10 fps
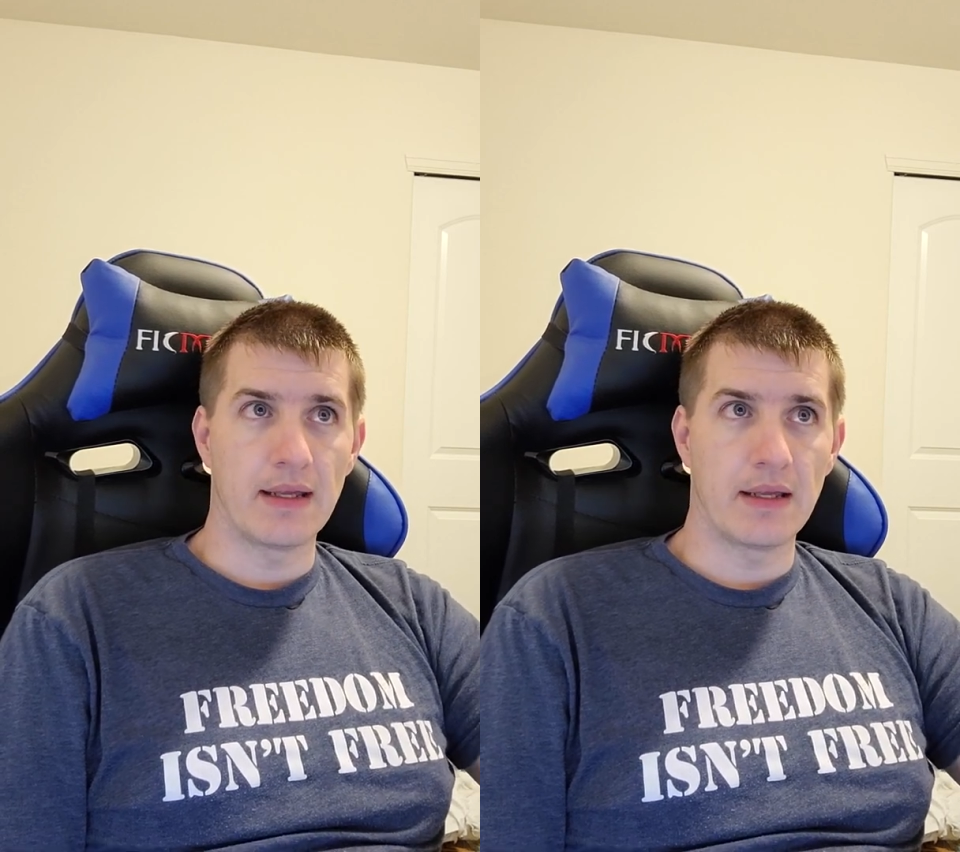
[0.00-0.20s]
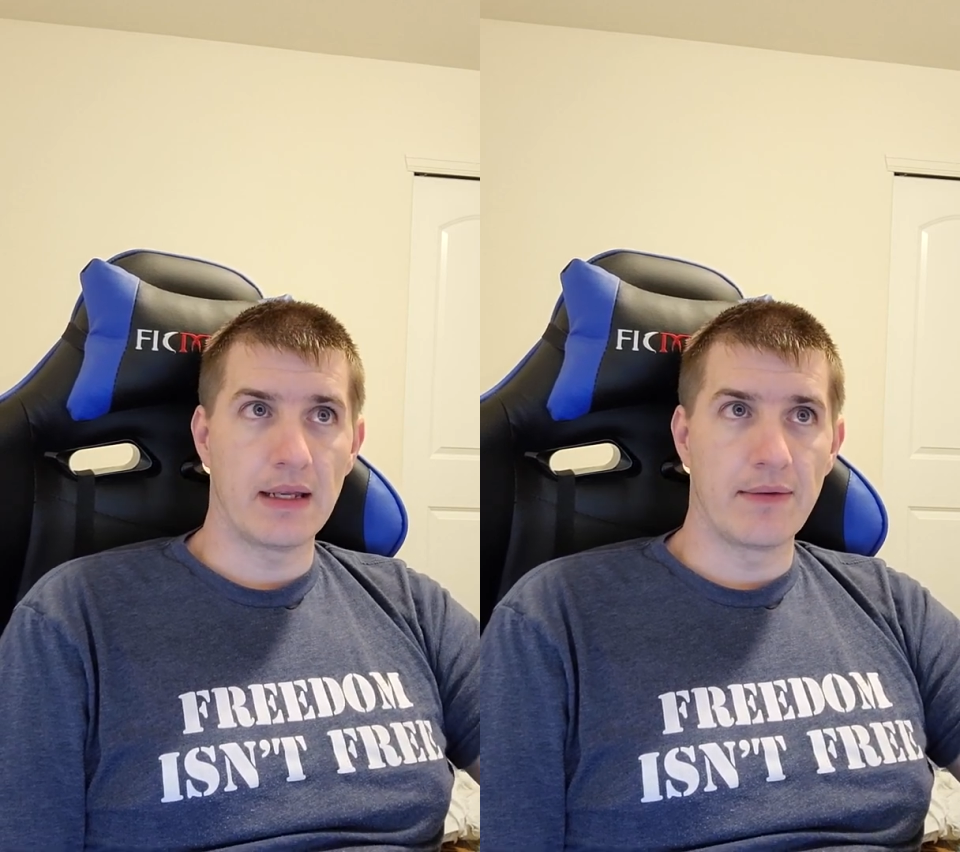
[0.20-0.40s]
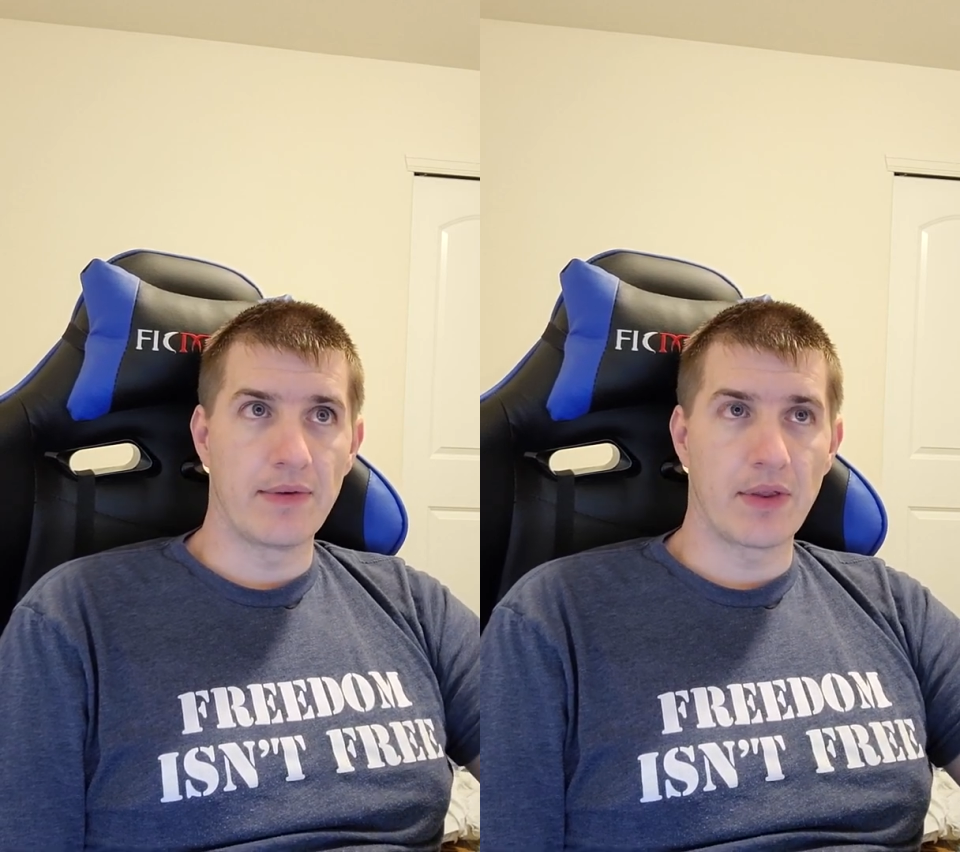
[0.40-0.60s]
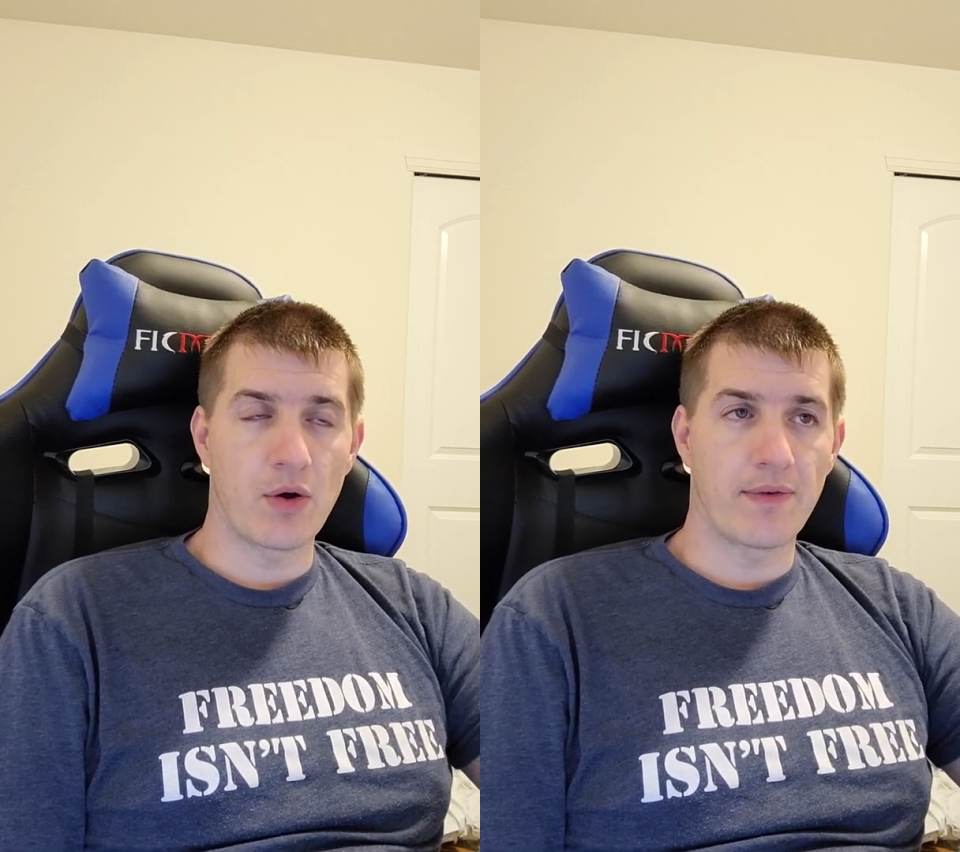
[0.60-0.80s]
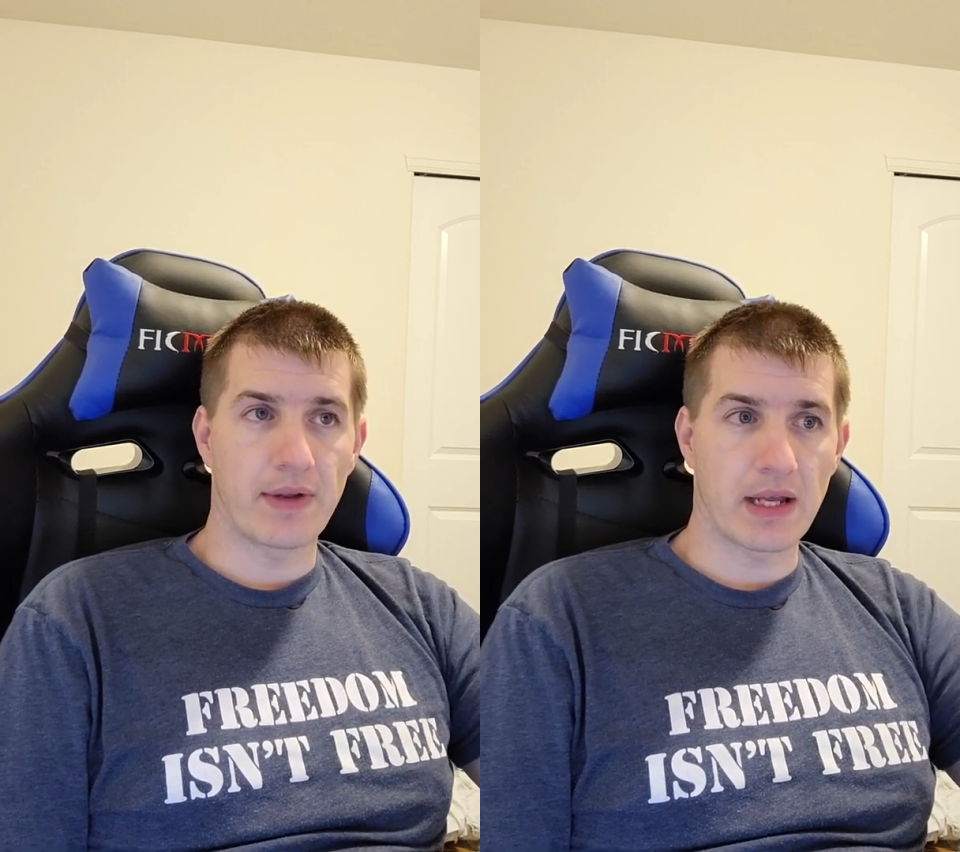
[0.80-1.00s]
even
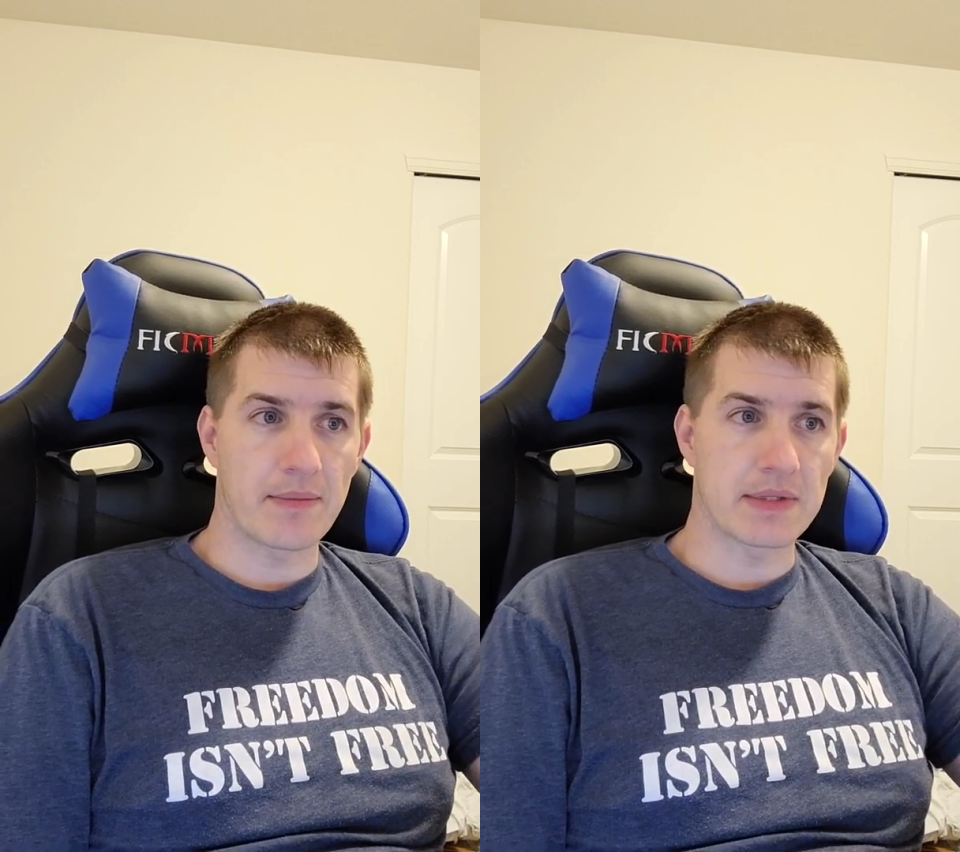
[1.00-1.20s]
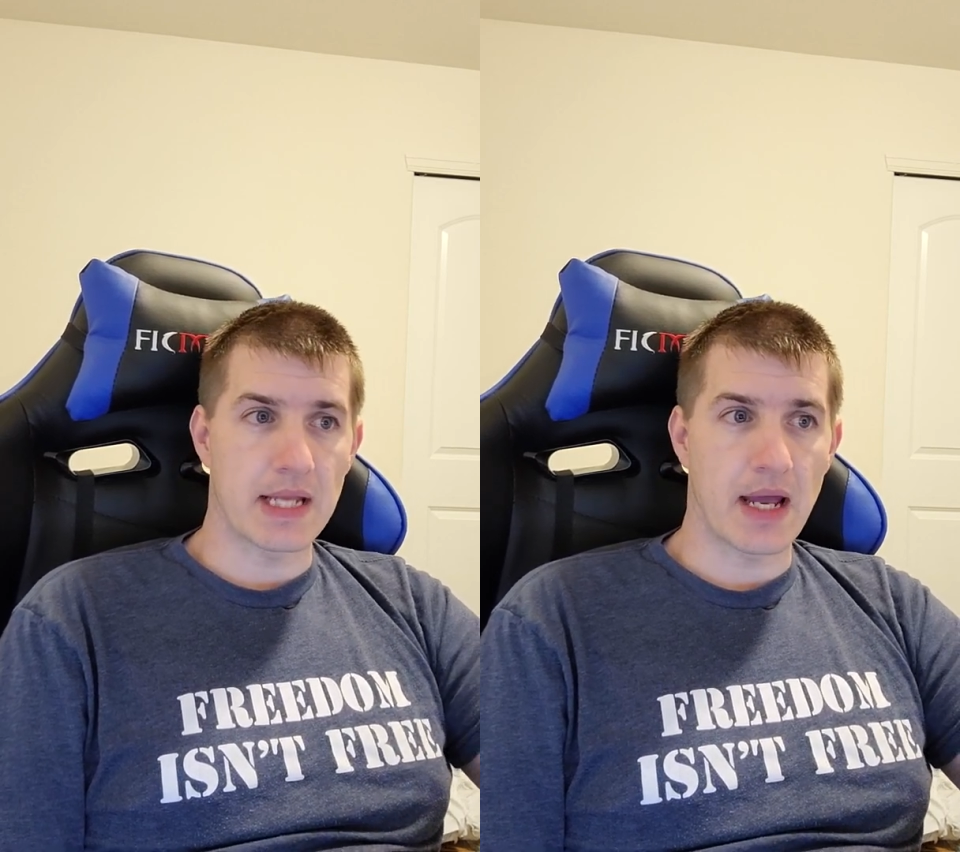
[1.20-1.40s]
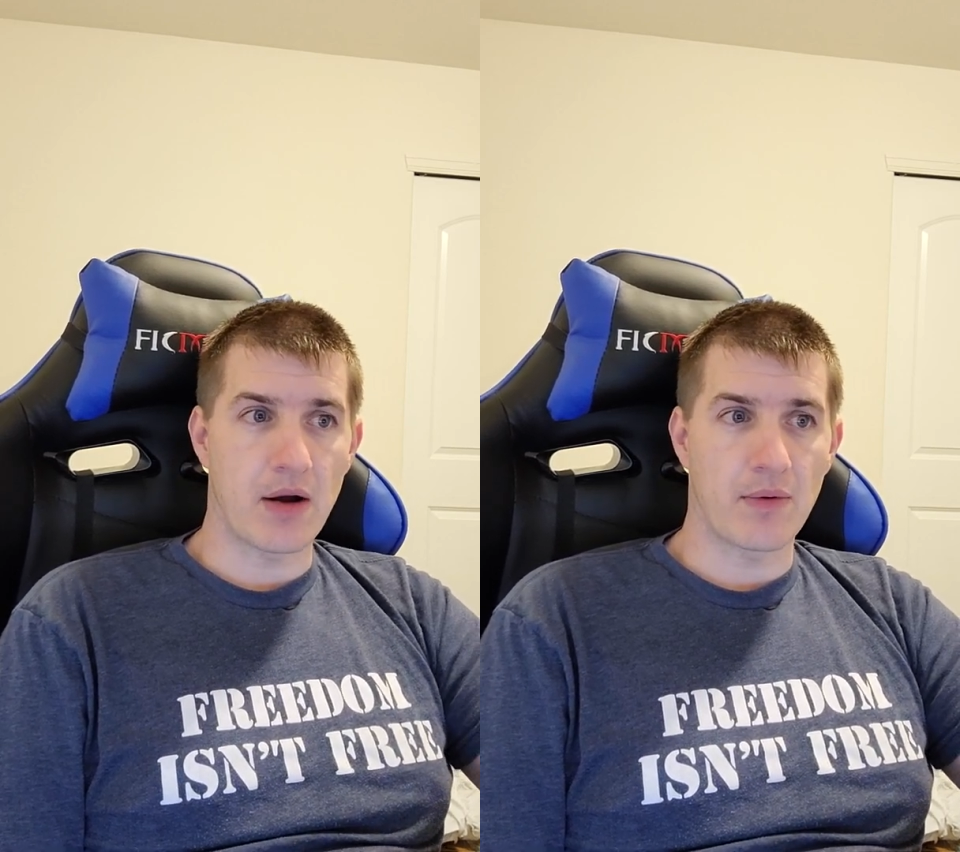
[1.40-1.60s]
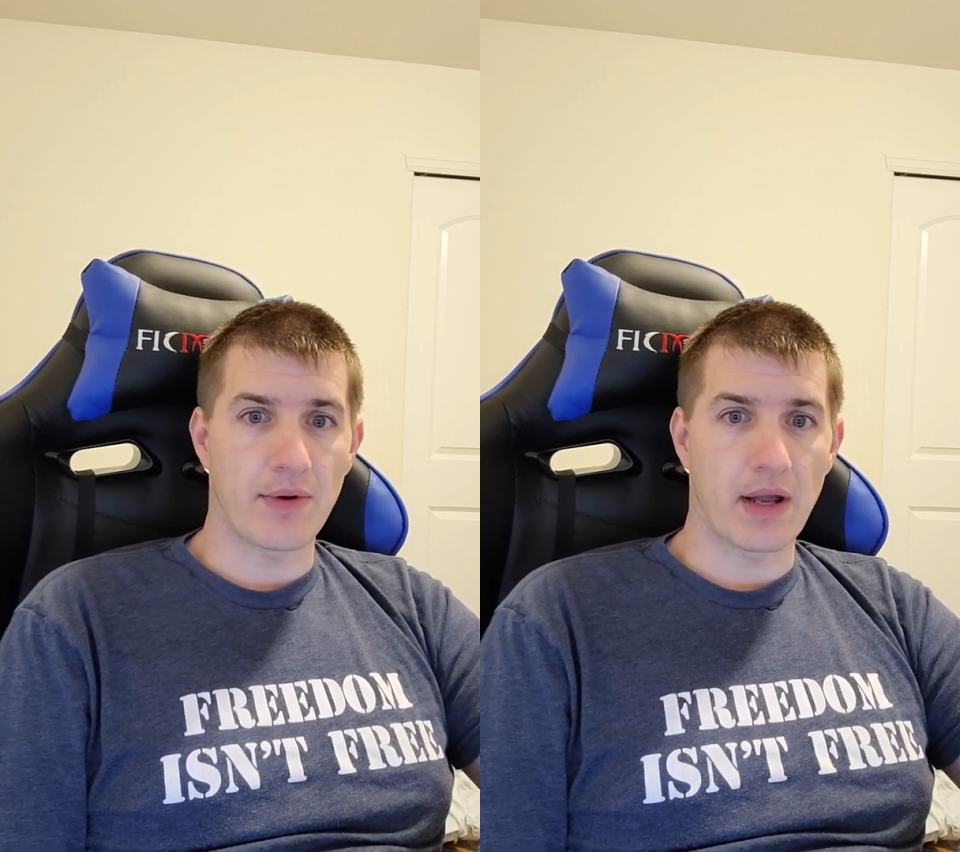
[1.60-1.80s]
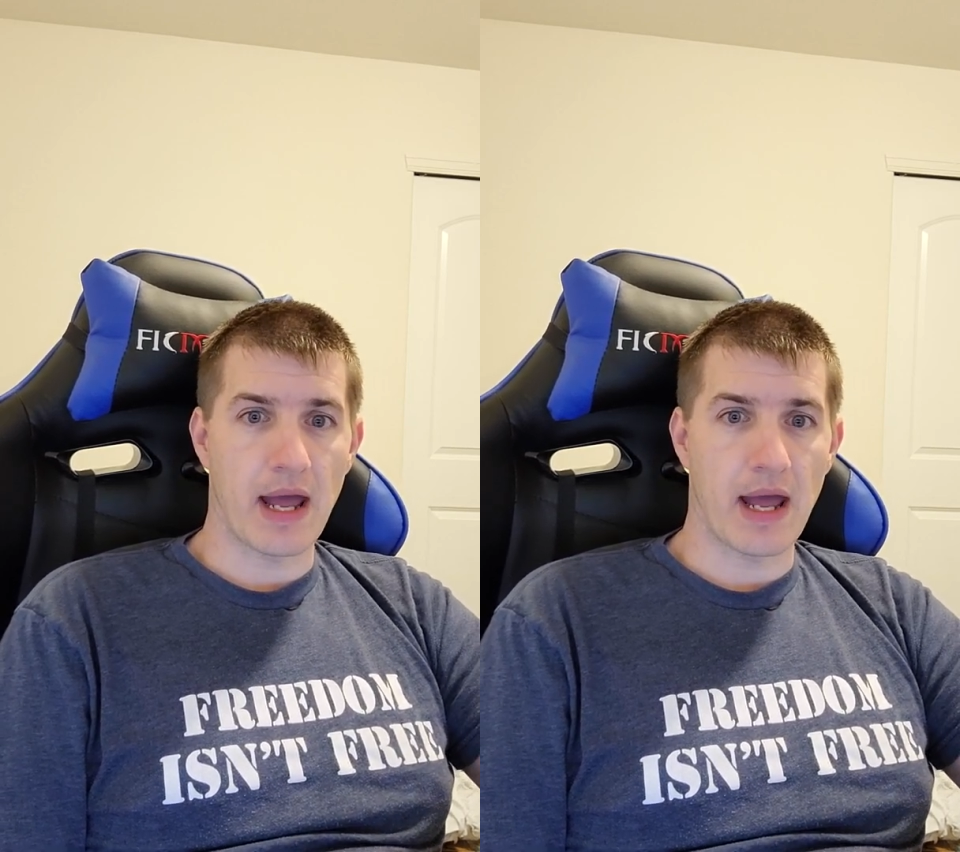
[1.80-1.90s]
though if it comes down,